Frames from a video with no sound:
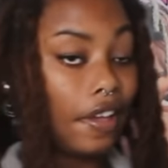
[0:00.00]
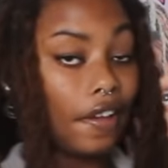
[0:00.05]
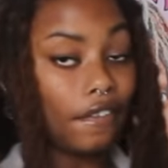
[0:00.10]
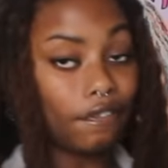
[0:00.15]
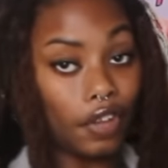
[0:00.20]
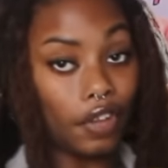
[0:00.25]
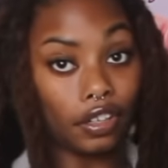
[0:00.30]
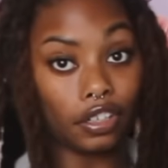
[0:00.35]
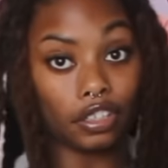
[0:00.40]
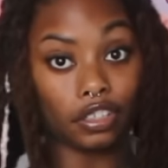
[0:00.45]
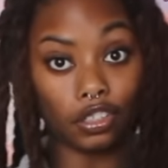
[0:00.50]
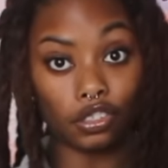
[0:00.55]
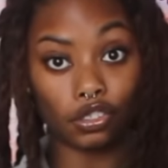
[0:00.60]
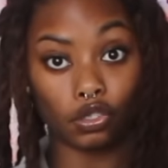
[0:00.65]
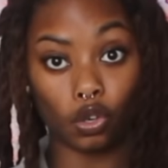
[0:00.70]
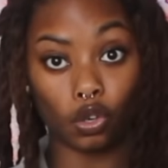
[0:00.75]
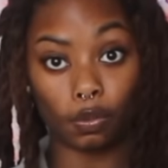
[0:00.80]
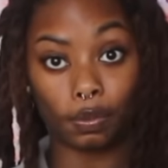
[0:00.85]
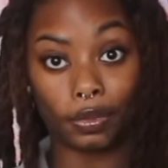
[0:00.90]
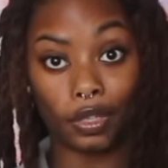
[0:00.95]
found another
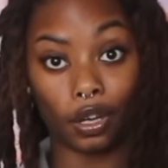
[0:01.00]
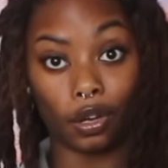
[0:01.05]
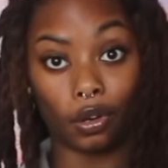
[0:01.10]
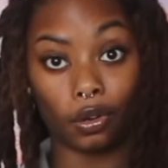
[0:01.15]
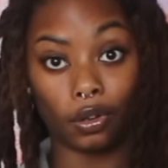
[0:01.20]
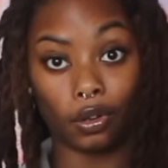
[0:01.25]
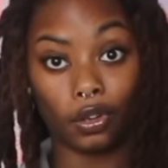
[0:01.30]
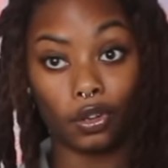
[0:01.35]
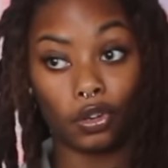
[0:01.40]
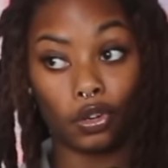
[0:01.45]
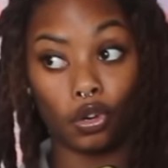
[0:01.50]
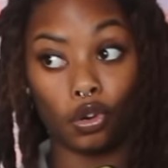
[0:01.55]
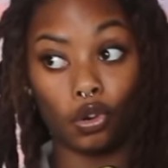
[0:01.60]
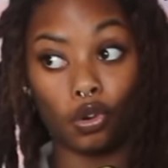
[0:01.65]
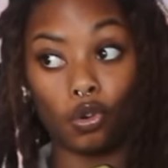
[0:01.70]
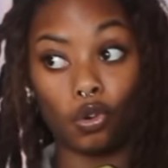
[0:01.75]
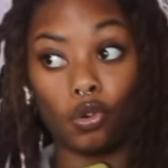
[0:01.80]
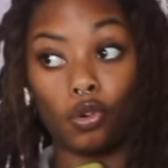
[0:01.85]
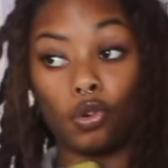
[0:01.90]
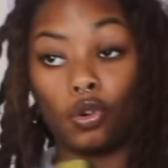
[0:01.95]
Scorpio
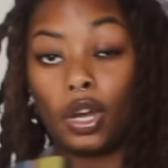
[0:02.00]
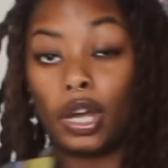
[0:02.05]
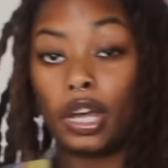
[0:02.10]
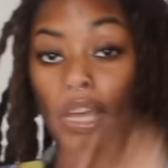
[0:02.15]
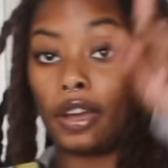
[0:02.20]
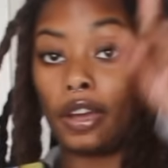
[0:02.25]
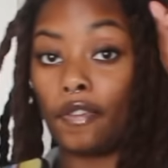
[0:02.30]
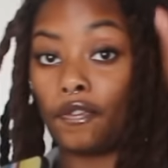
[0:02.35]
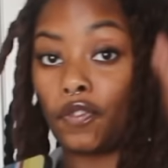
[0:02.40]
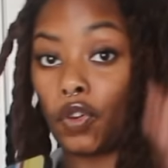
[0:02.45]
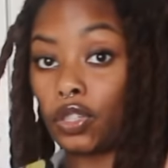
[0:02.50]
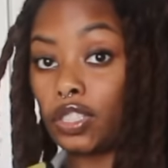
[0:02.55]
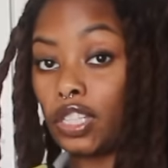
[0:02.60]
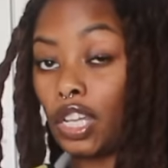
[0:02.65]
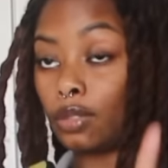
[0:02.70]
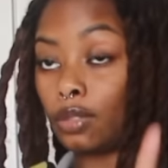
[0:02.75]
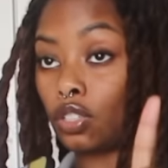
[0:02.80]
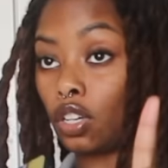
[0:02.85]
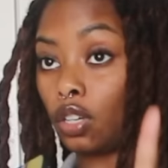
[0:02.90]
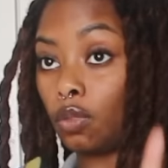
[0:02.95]
who first
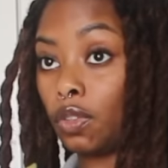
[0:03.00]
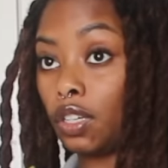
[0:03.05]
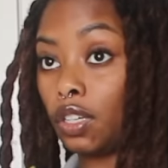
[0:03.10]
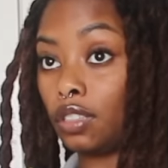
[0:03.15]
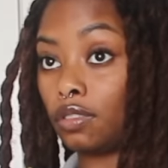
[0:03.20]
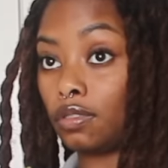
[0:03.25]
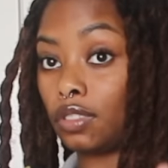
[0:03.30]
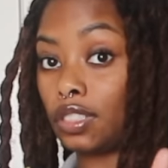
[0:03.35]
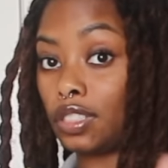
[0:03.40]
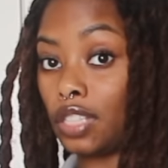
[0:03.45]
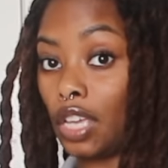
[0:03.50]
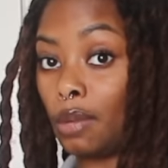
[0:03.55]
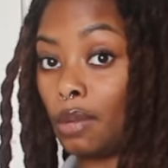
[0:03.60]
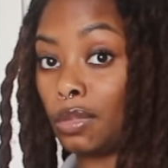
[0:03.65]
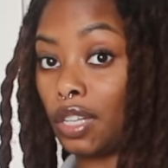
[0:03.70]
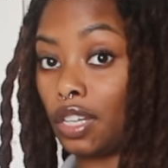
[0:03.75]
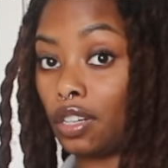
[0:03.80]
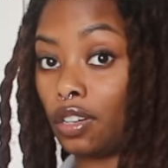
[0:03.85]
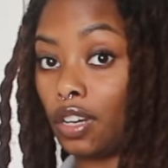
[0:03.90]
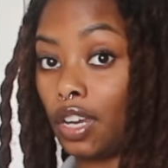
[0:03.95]
name started with the same
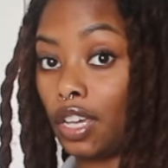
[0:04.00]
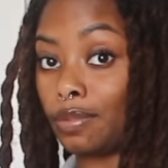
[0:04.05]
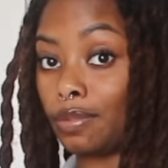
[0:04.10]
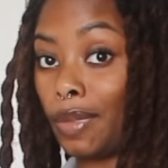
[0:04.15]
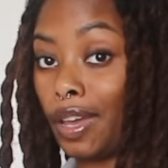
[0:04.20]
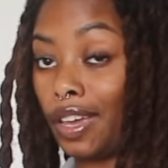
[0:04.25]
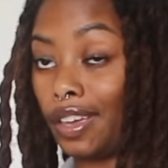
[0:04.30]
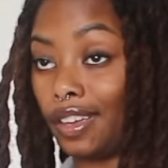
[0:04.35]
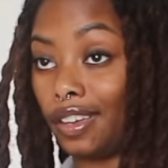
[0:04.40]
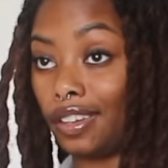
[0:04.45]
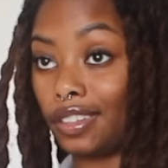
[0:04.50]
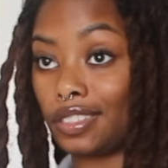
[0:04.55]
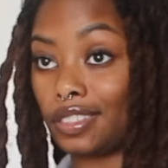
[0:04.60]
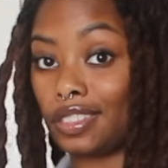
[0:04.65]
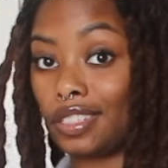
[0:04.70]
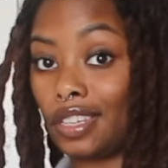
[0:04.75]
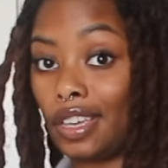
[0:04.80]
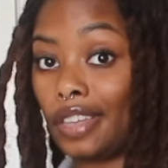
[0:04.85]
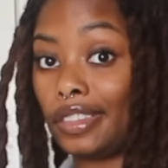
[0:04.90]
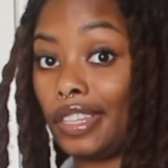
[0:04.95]
letter as my ex.